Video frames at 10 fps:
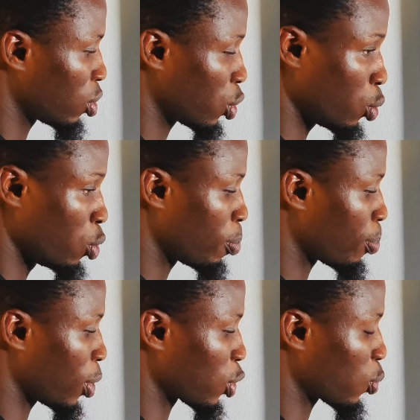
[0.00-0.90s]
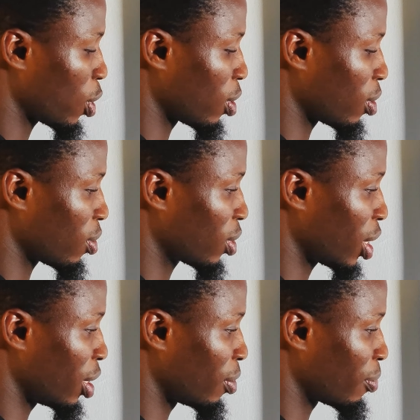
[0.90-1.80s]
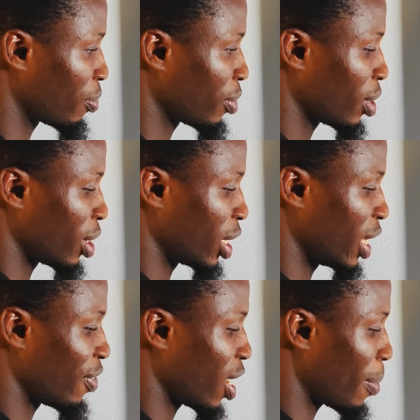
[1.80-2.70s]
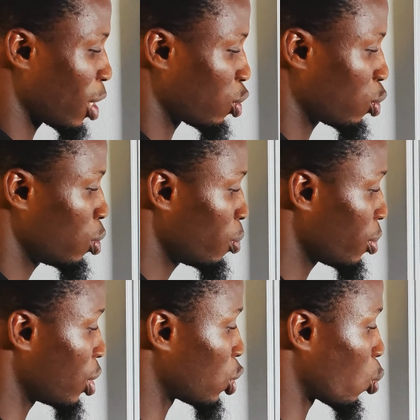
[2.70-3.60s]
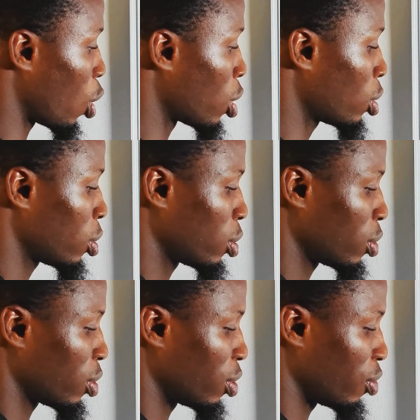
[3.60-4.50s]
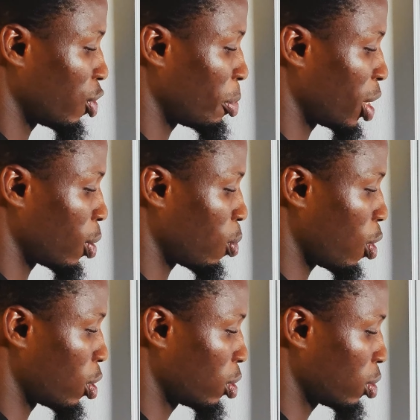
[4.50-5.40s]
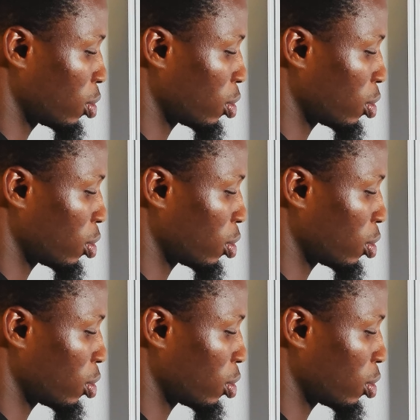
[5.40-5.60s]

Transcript: 2 plus 1, 3. Divided by 2 is 1, remainder 1.